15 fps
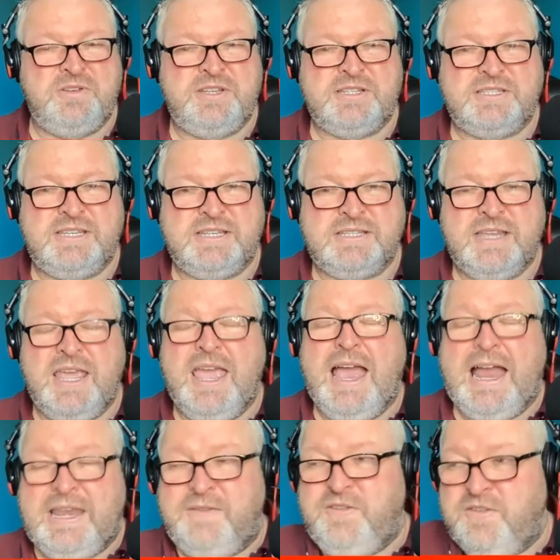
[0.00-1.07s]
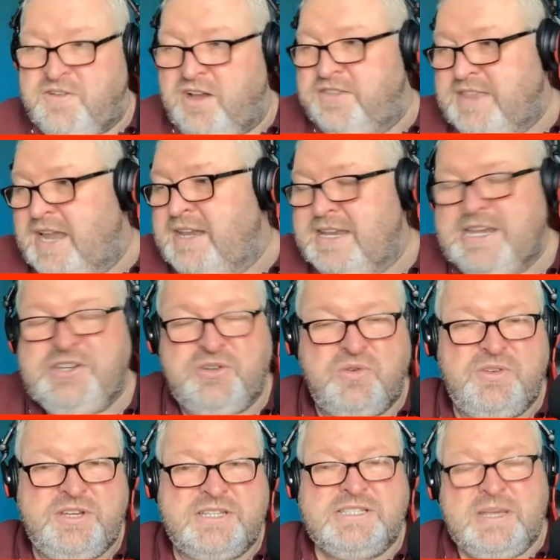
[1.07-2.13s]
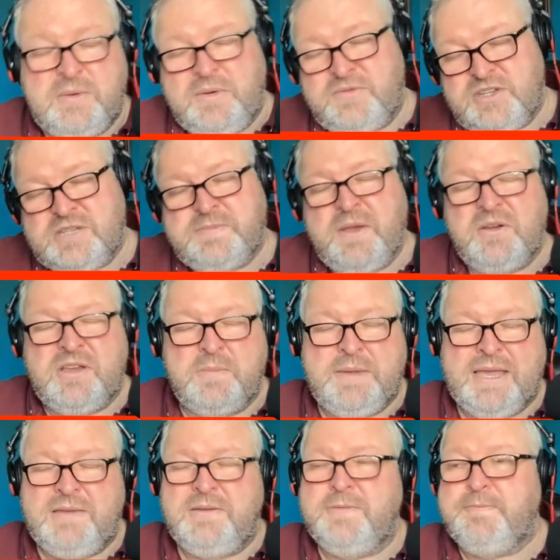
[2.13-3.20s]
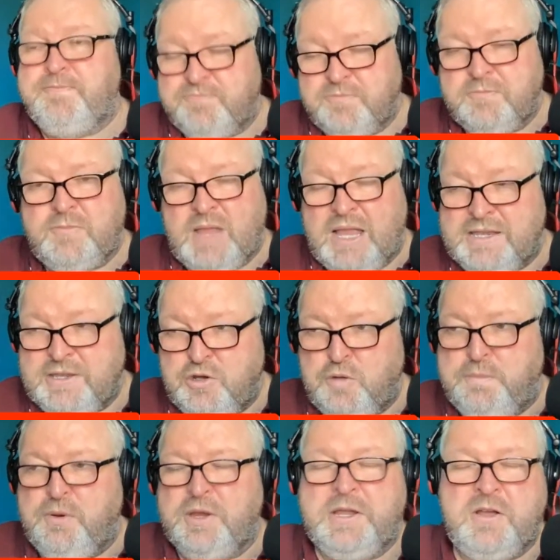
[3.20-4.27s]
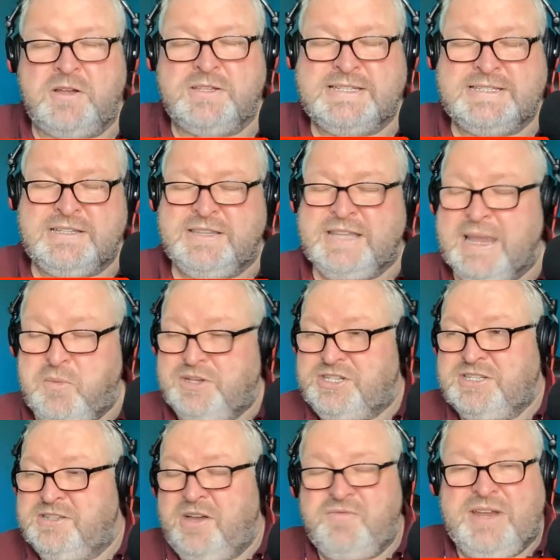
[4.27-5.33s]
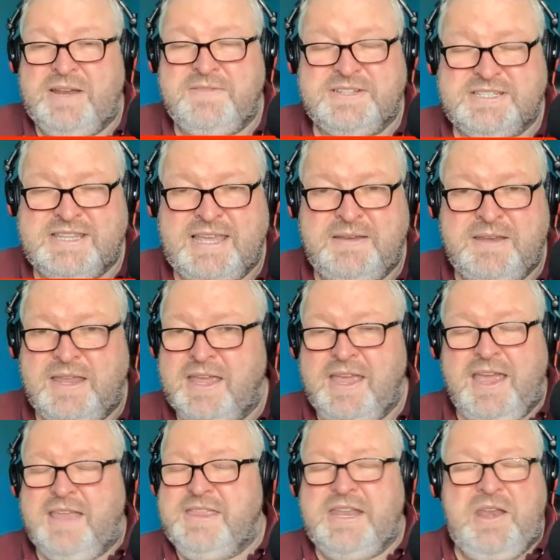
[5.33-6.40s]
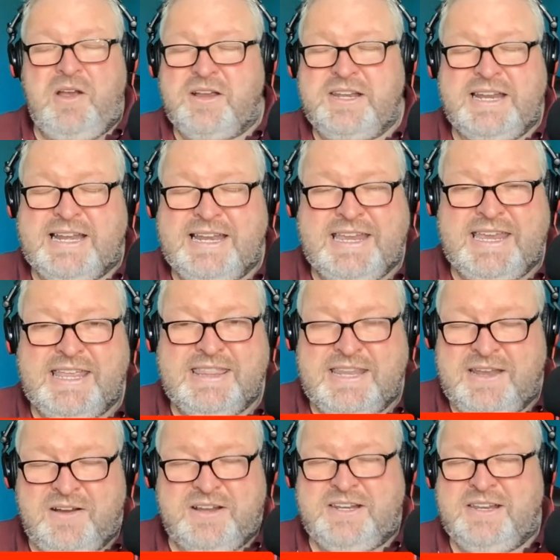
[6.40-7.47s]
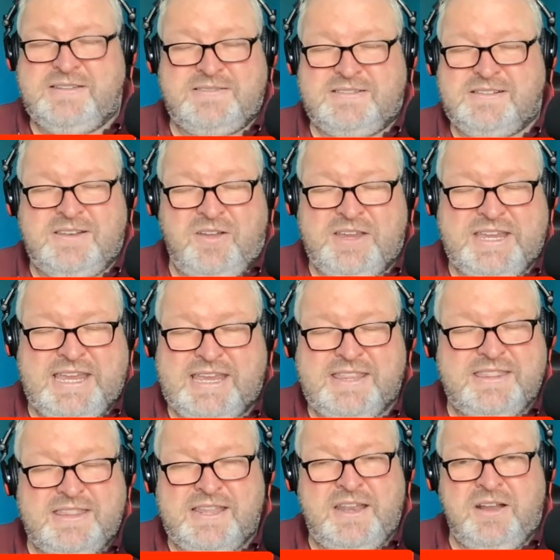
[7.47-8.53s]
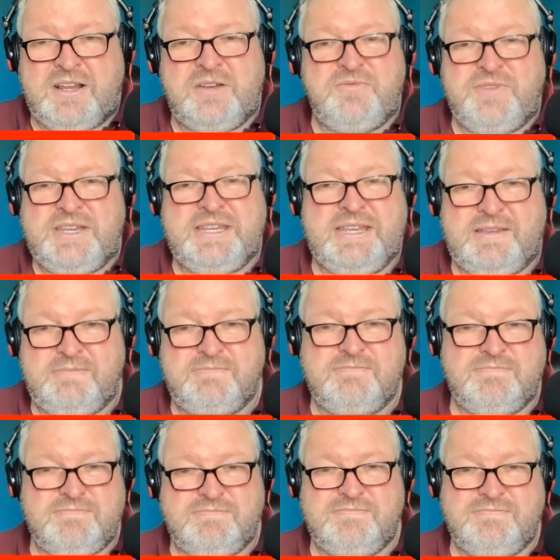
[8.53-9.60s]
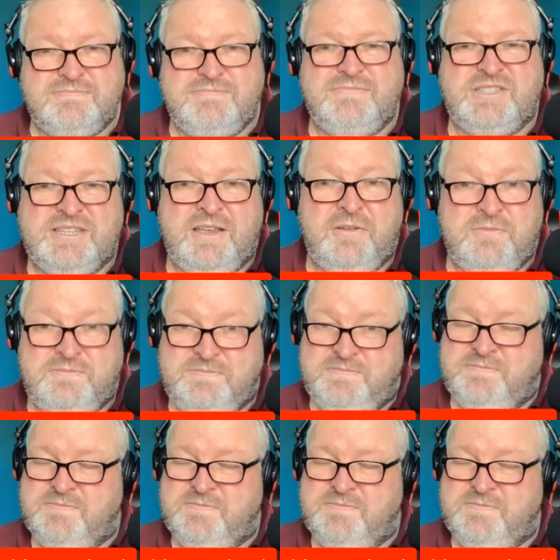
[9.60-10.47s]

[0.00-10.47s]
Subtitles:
audience is, and if you've got that niche audience that we've just spoke about, and you're putting content on there which is not relevant to them, they're not going to click it. They're not going to like it. They're not going to read it. So